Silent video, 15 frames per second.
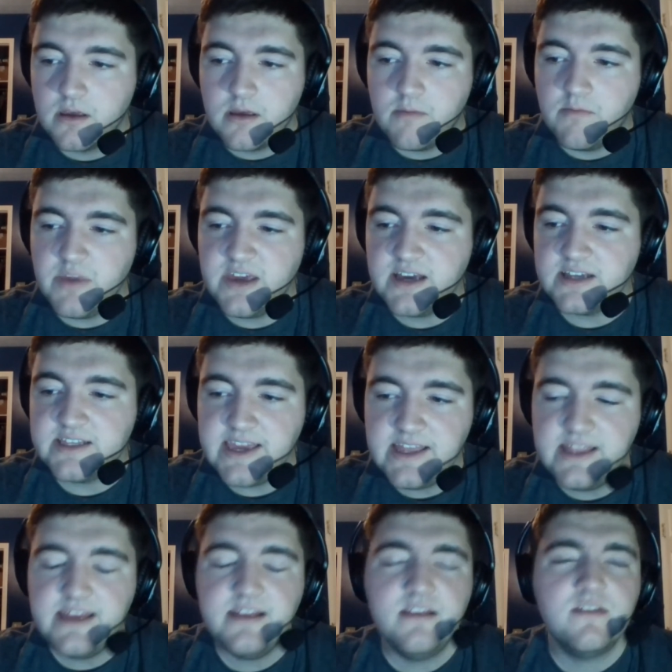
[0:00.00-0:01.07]
Because he
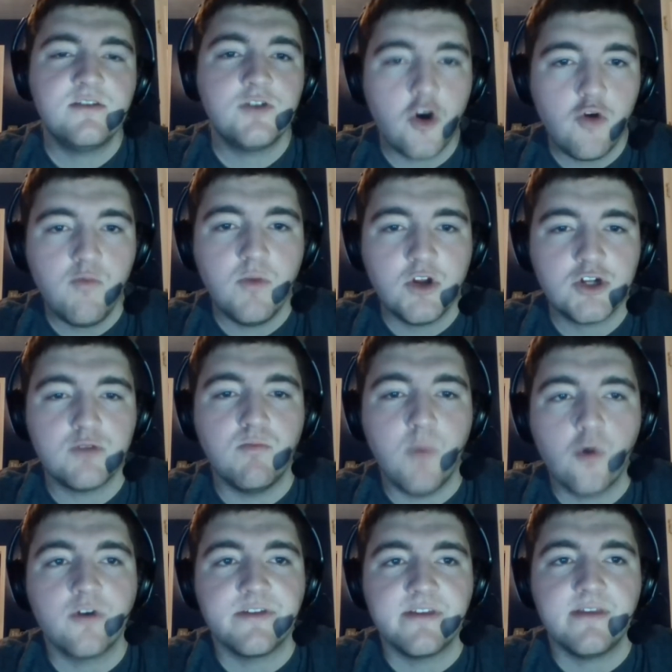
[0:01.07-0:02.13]
did so much
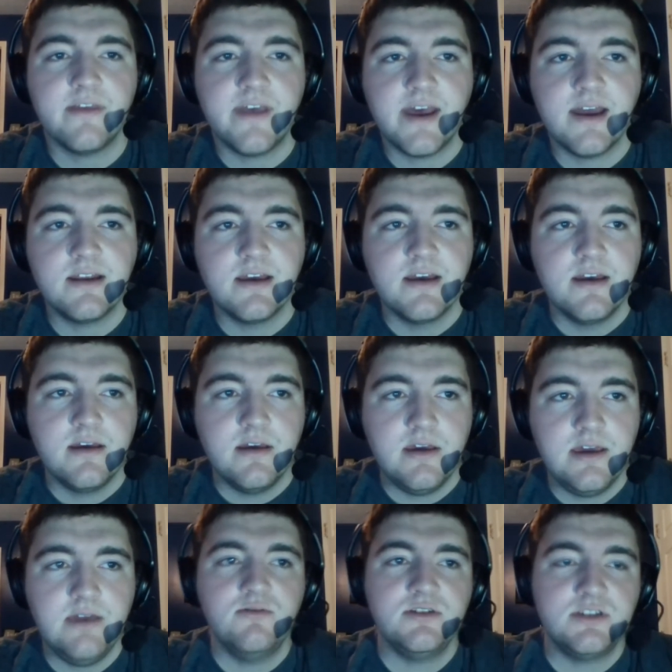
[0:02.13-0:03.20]
more than that.
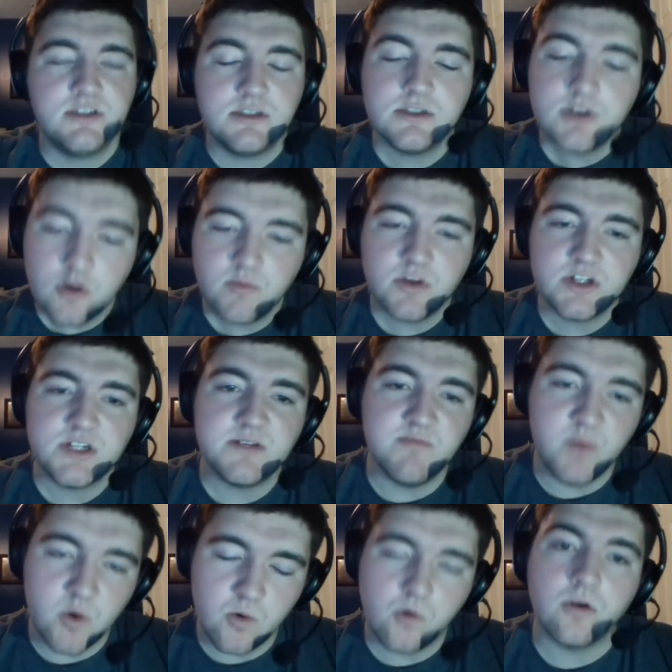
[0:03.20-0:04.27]
He was so much
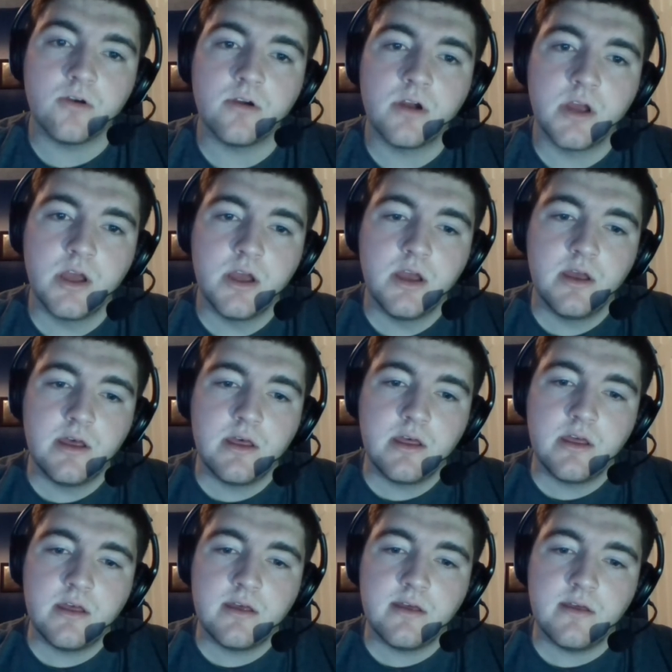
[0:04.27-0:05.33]
more
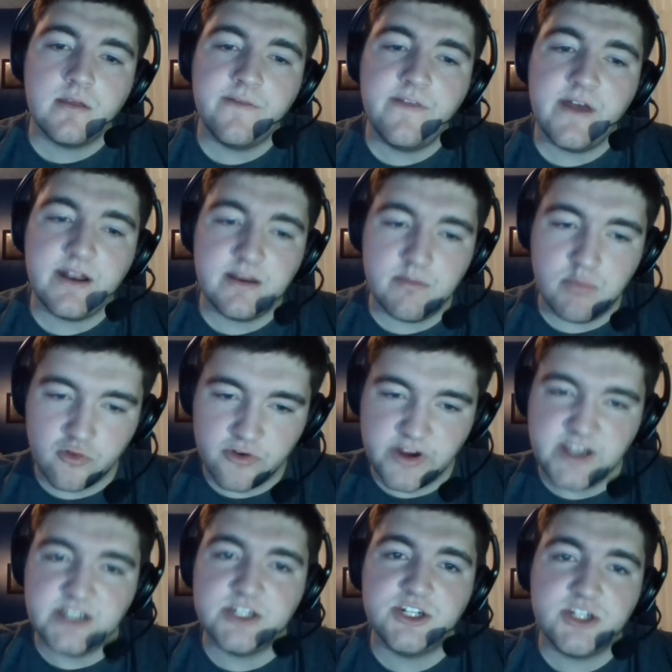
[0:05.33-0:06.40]
than a
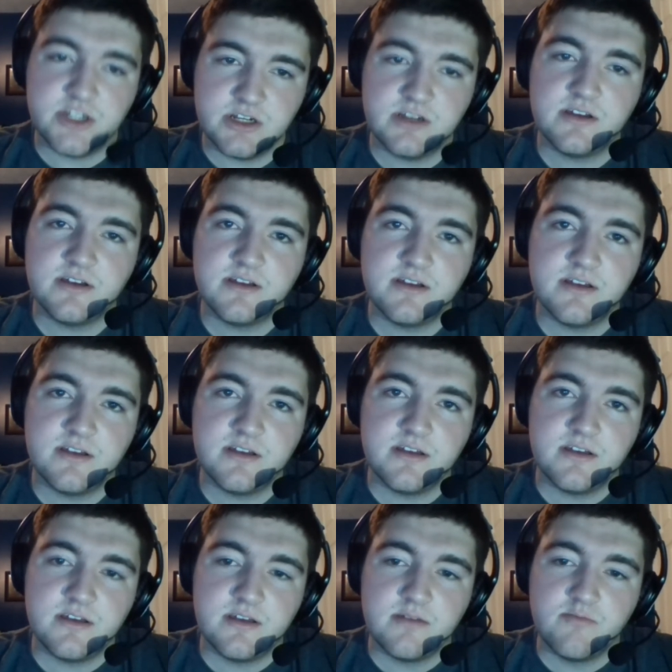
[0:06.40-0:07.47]
bridge.
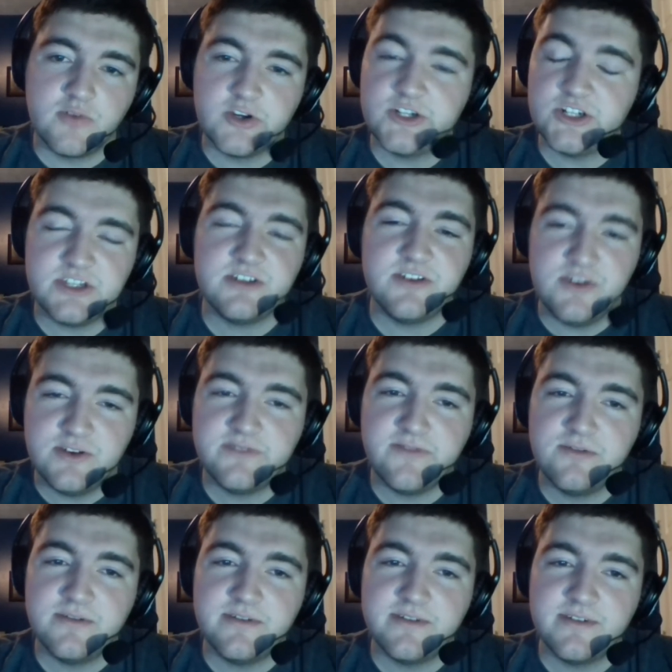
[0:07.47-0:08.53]
Bridges are
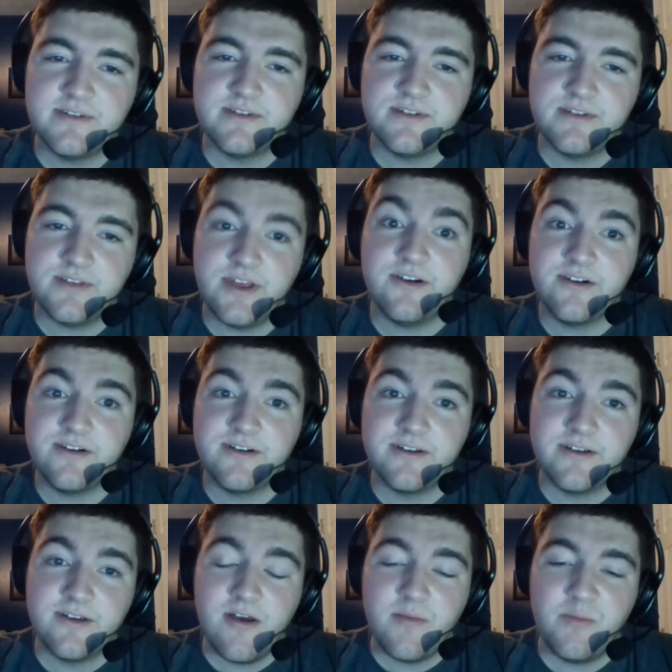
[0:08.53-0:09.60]
useful. They are.
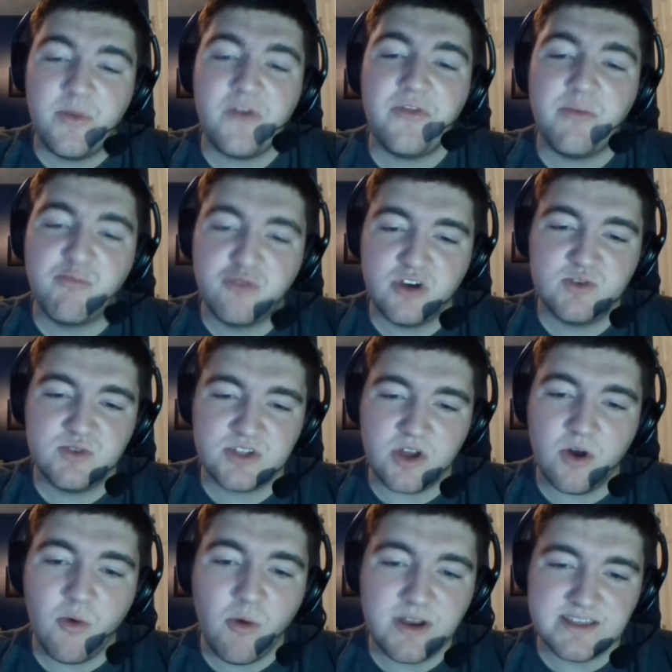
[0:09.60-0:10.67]
But the bridge was
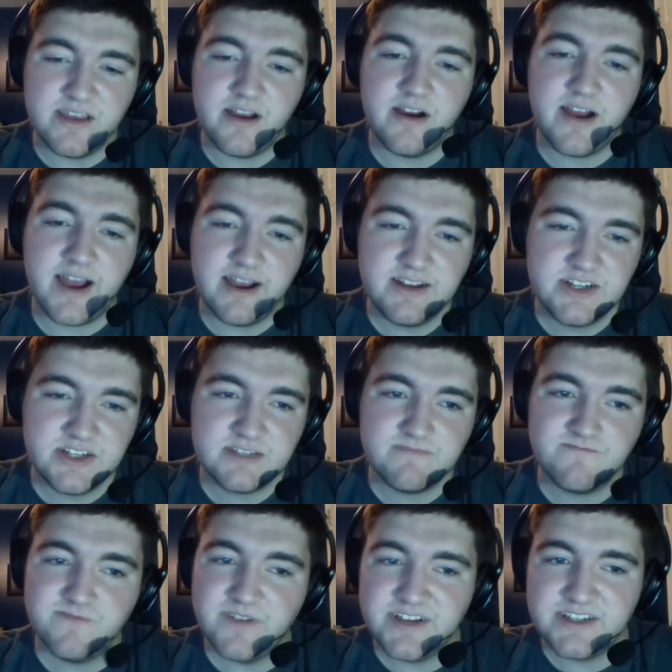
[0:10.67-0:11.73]
always there. I just
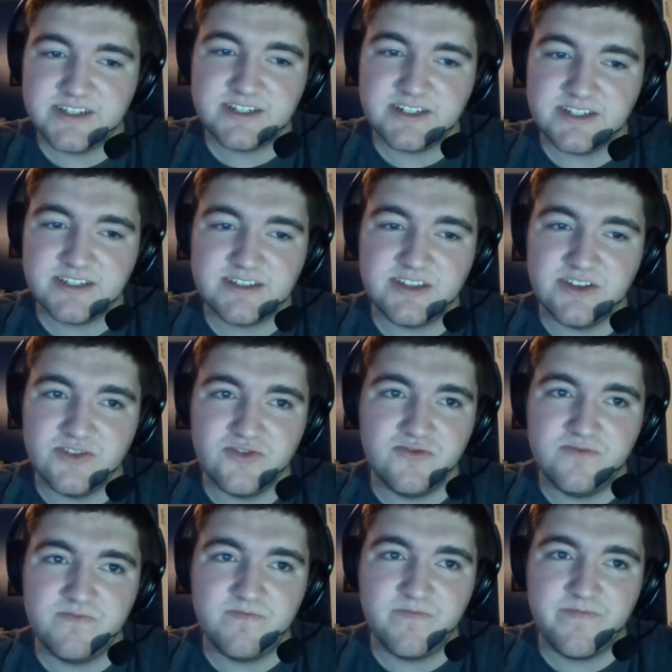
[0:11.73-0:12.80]
was just
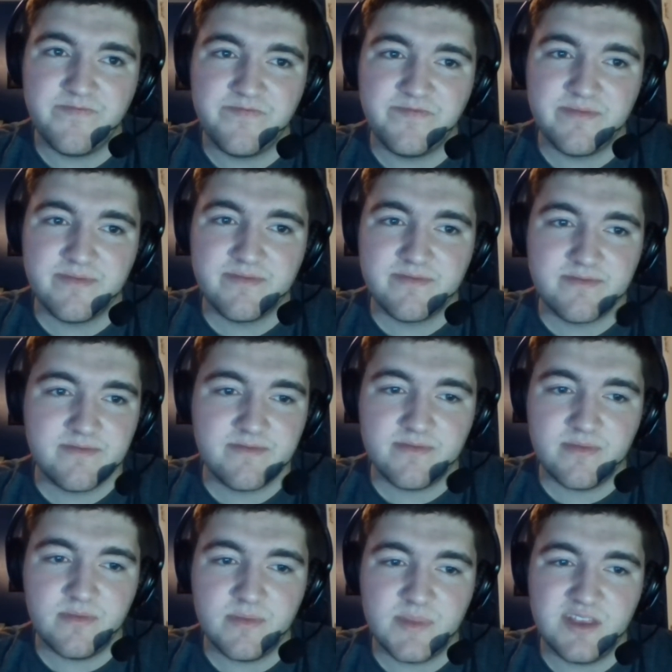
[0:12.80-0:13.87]
too
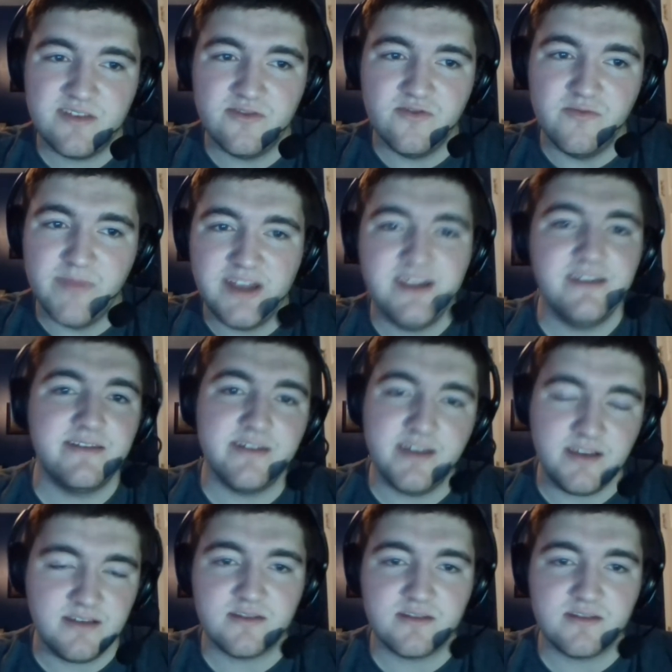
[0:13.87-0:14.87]
many things to